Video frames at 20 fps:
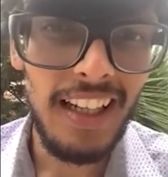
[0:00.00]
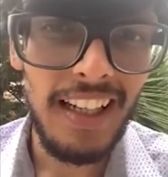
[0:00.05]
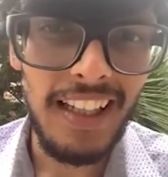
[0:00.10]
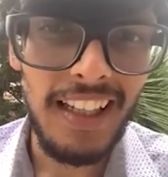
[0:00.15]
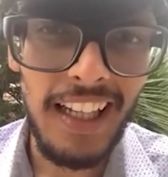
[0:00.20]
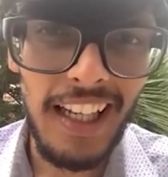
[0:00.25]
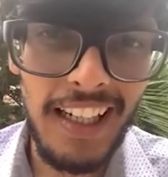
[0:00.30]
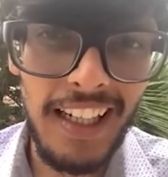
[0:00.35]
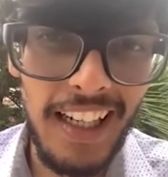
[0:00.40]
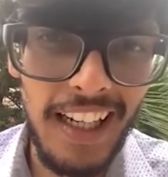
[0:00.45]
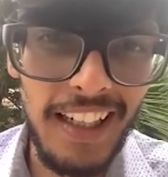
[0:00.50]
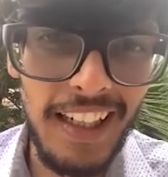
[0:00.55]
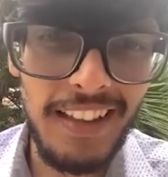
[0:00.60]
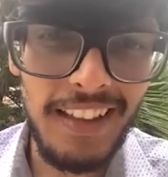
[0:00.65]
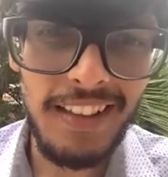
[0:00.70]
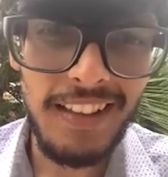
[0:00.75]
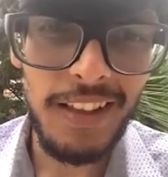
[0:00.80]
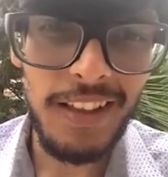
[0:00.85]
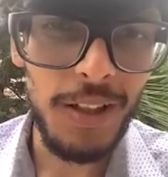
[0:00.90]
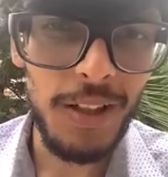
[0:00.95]
then get
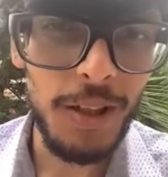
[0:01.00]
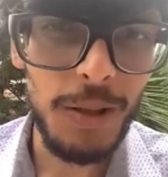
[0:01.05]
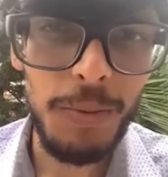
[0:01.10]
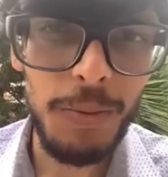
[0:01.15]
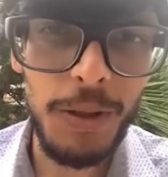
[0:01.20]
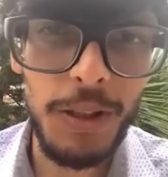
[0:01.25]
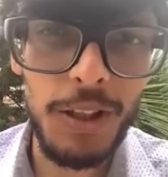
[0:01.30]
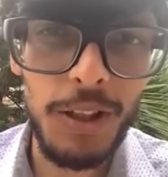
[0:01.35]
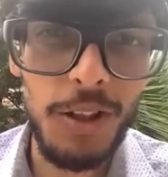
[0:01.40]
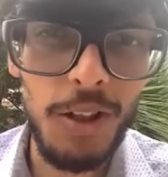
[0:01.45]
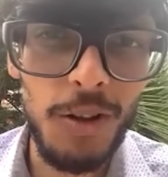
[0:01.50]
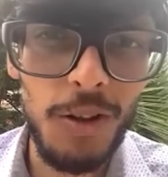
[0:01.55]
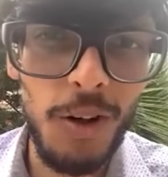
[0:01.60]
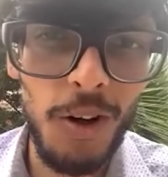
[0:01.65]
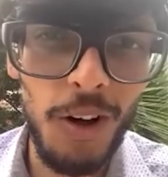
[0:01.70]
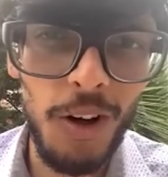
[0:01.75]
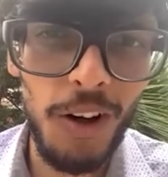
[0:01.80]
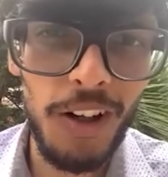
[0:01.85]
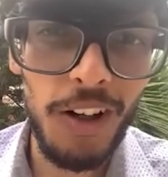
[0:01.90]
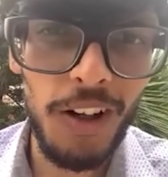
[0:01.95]
the particular
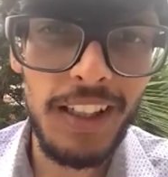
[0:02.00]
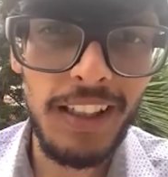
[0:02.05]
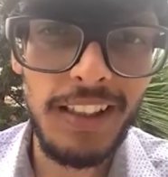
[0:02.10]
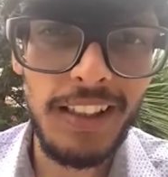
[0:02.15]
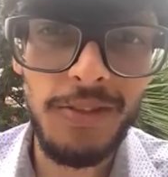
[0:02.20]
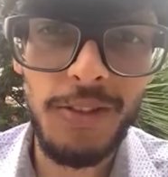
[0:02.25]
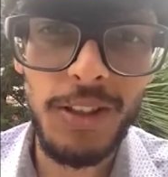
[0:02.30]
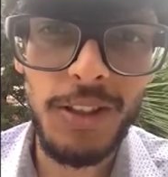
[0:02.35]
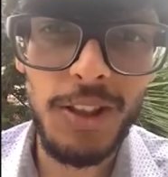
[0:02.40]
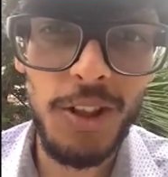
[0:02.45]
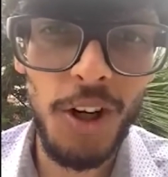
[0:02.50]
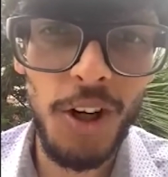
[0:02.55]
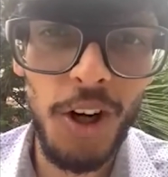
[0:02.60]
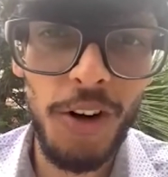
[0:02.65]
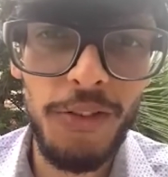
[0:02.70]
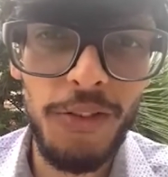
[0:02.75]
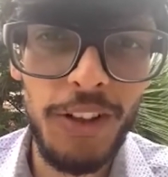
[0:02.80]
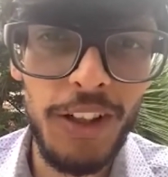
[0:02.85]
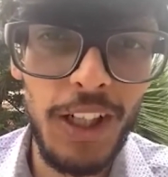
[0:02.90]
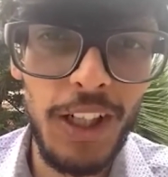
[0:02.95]
coin and then withdraw,
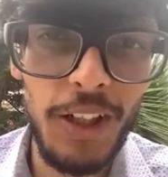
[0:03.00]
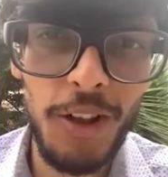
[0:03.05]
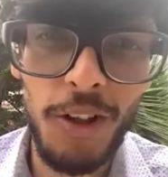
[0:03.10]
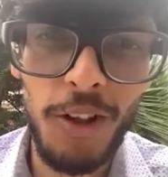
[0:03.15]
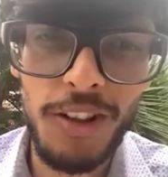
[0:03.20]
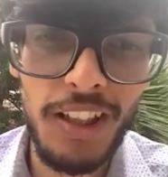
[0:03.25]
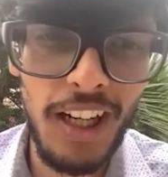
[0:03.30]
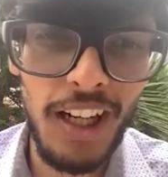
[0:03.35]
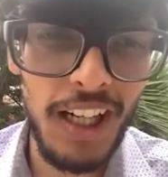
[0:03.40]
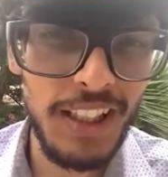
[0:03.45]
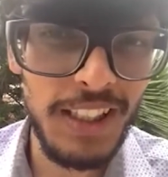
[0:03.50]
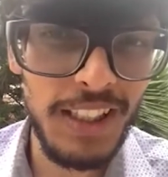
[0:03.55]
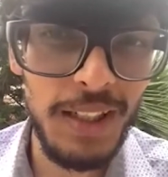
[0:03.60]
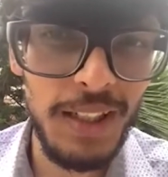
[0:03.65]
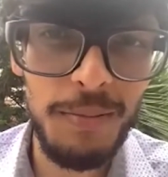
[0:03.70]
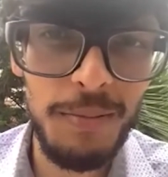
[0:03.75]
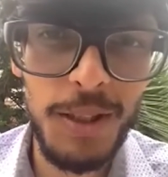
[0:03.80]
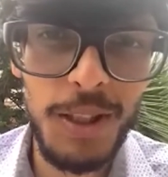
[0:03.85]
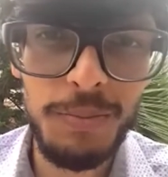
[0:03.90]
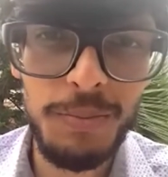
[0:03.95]
figure out all the ask
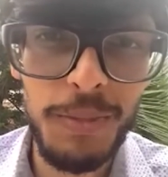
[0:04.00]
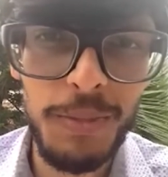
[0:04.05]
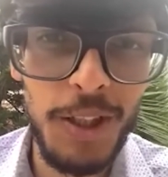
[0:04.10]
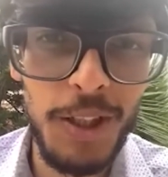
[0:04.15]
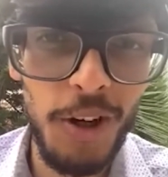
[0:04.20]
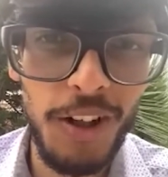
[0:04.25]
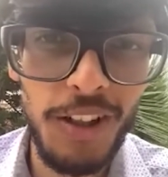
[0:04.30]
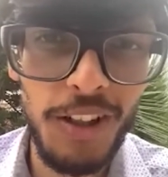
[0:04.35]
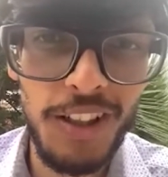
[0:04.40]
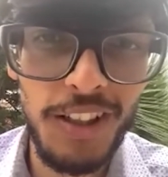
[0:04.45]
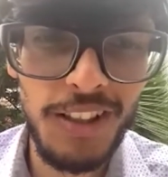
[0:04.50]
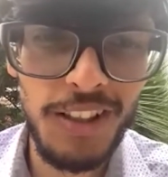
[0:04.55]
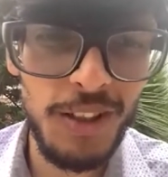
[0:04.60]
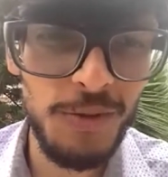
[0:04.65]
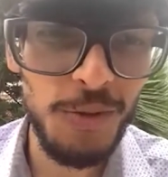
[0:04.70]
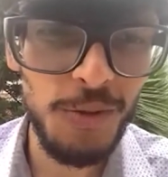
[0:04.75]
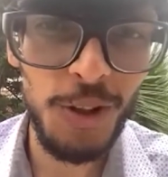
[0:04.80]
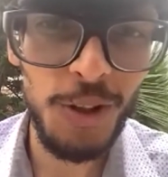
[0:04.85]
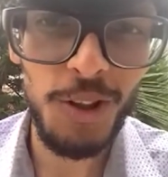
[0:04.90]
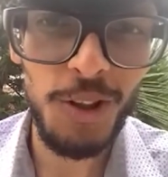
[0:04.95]
and bid orders
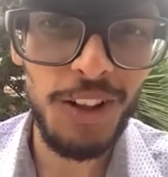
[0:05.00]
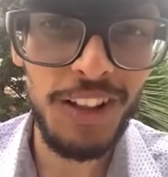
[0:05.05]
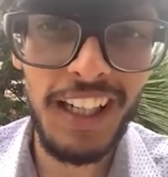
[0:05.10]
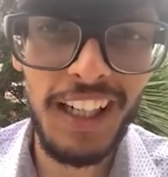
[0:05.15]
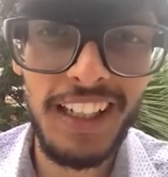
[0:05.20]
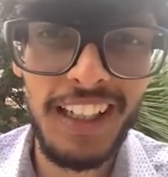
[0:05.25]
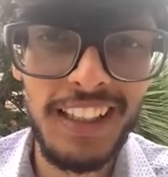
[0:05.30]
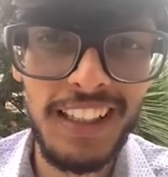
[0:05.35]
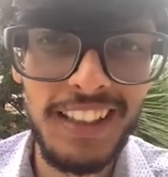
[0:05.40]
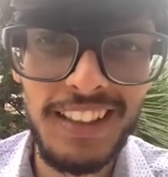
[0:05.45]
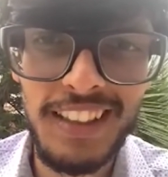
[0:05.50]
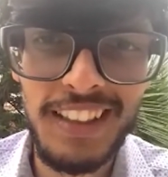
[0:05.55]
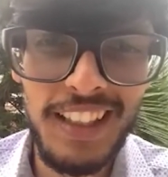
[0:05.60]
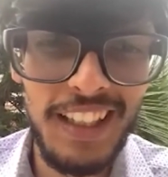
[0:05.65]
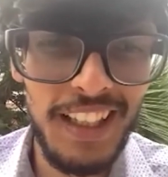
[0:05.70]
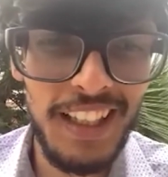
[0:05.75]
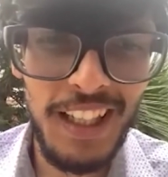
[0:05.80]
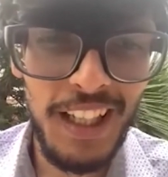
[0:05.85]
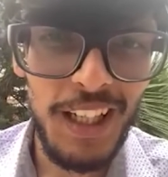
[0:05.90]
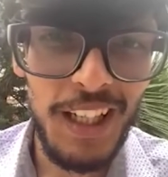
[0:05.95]
and what all that is.
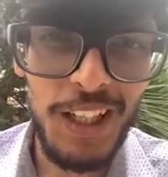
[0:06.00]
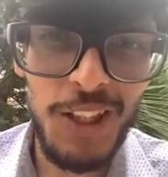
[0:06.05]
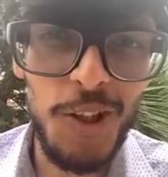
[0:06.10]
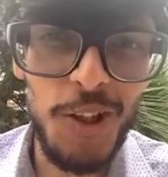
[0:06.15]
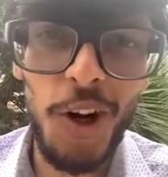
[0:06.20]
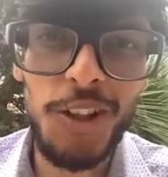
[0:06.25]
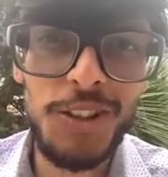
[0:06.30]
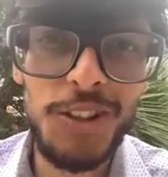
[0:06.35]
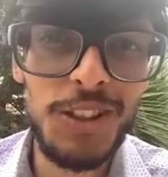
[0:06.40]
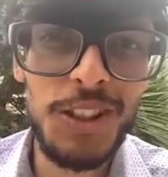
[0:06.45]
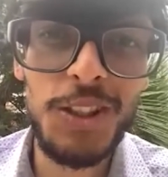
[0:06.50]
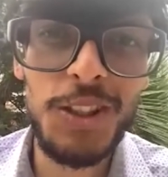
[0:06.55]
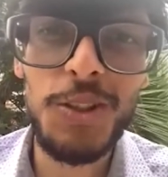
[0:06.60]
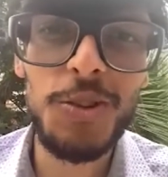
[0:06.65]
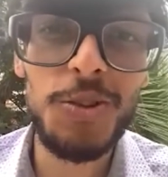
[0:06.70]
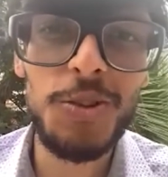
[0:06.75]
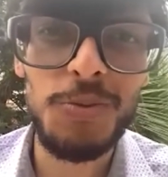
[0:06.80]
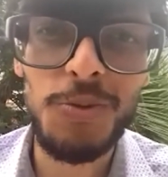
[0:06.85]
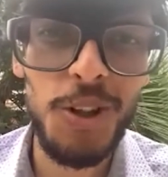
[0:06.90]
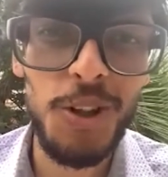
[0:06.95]
You lost
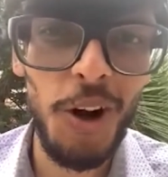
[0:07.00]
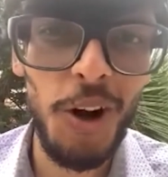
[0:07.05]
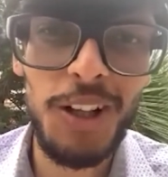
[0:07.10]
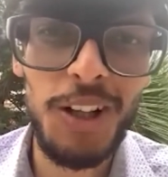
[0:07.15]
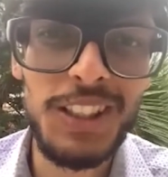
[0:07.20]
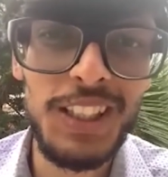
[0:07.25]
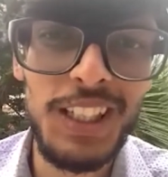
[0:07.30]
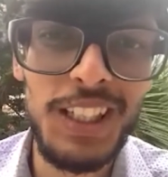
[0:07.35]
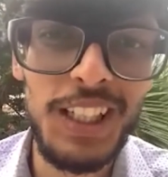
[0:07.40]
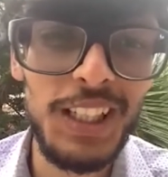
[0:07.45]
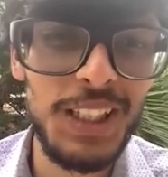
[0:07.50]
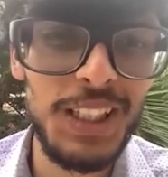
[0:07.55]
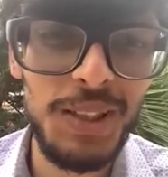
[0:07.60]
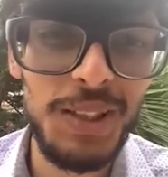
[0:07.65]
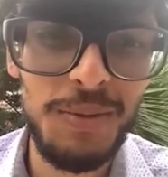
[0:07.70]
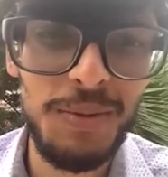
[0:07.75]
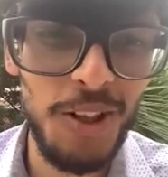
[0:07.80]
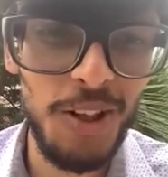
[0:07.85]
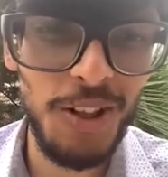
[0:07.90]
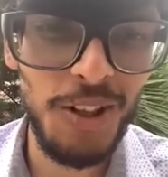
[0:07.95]
the
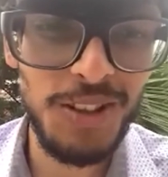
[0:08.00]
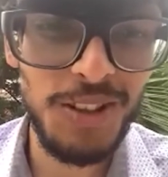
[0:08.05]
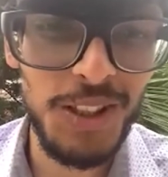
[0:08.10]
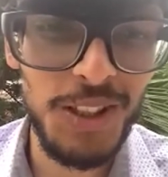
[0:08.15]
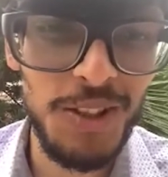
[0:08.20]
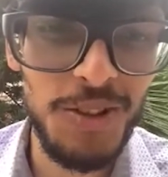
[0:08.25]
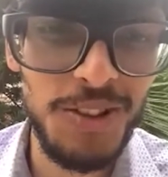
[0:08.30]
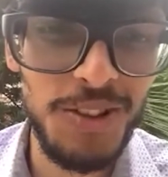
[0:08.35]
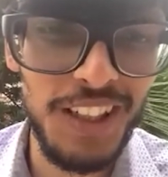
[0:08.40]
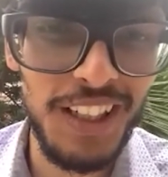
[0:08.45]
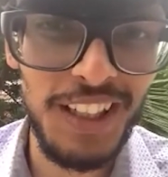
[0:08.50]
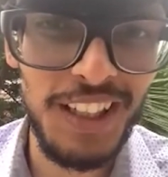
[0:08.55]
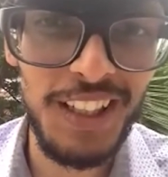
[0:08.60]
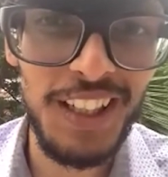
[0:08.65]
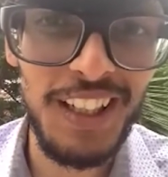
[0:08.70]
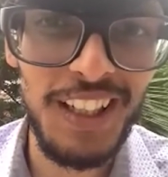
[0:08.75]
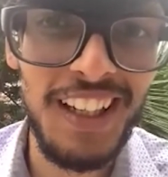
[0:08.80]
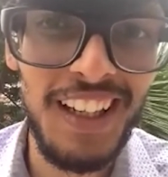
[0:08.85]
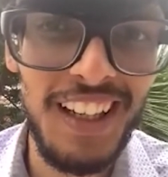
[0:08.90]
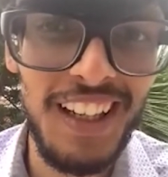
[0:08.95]
customer, lost the user
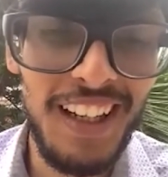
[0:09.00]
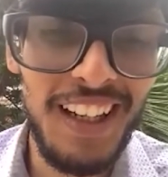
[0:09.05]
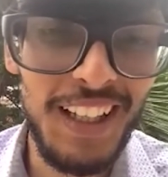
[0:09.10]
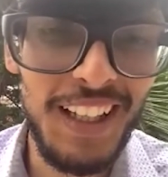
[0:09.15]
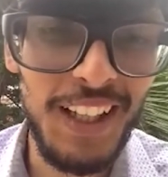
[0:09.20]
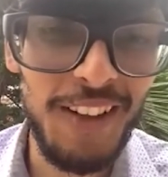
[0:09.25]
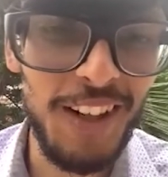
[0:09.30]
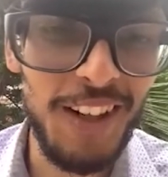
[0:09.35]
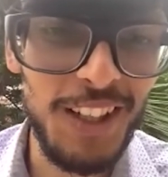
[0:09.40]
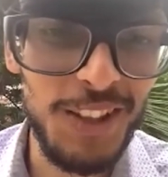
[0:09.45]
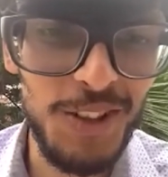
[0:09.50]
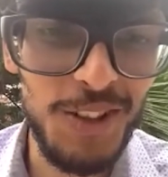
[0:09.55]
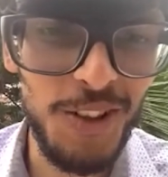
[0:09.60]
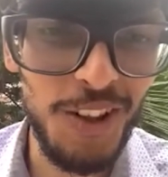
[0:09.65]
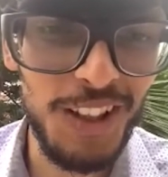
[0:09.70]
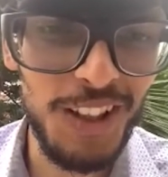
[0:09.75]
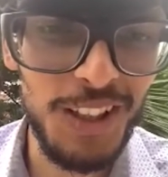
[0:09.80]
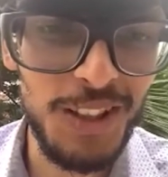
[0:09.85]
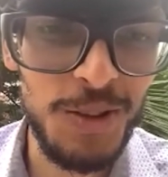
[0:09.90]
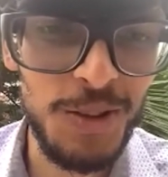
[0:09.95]
until they went through
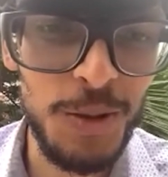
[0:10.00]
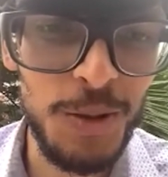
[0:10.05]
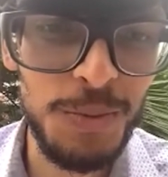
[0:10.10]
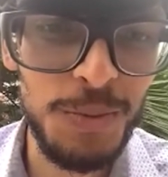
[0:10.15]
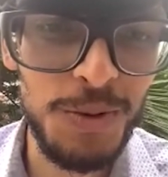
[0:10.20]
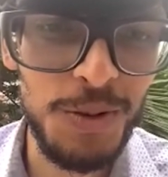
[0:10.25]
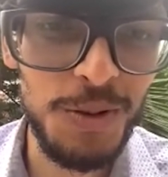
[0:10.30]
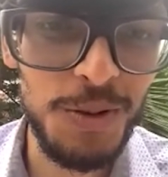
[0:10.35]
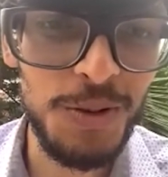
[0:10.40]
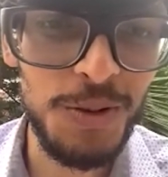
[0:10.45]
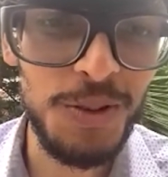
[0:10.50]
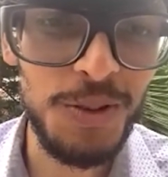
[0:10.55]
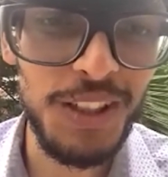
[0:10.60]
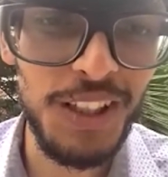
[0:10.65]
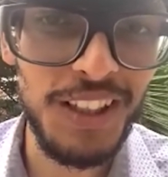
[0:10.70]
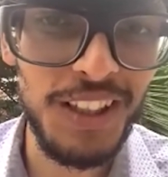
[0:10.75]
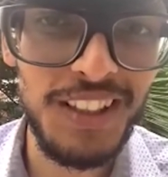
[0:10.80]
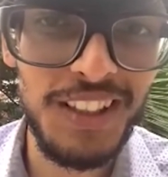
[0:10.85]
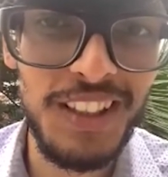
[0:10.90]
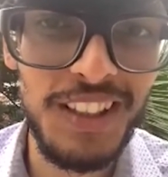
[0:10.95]
all these hoops to
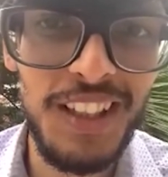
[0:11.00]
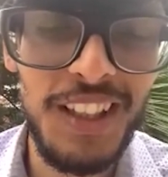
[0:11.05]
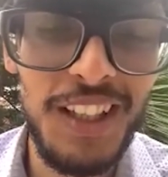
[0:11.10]
just